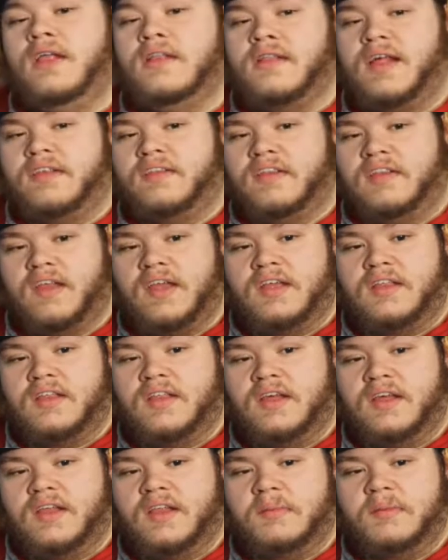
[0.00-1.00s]
that's in like
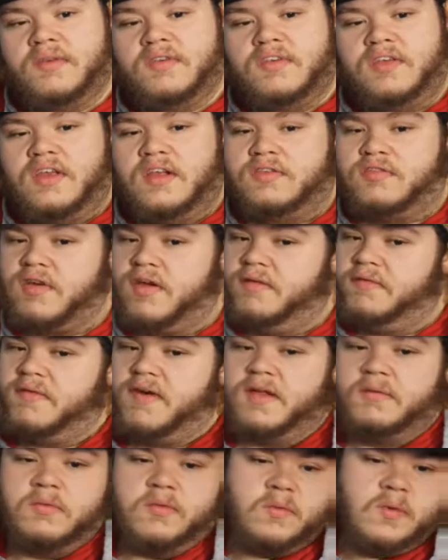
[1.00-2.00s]
the let me see, I'll try to
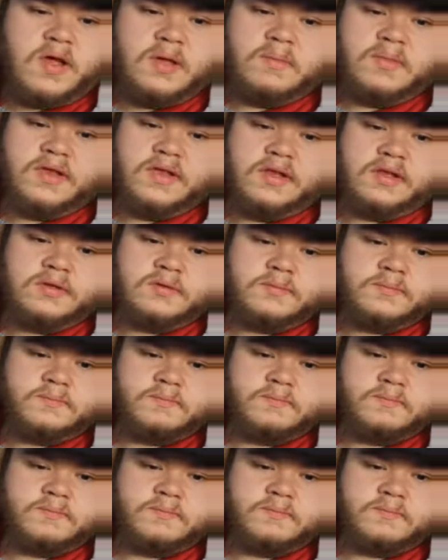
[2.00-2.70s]
find what I mean.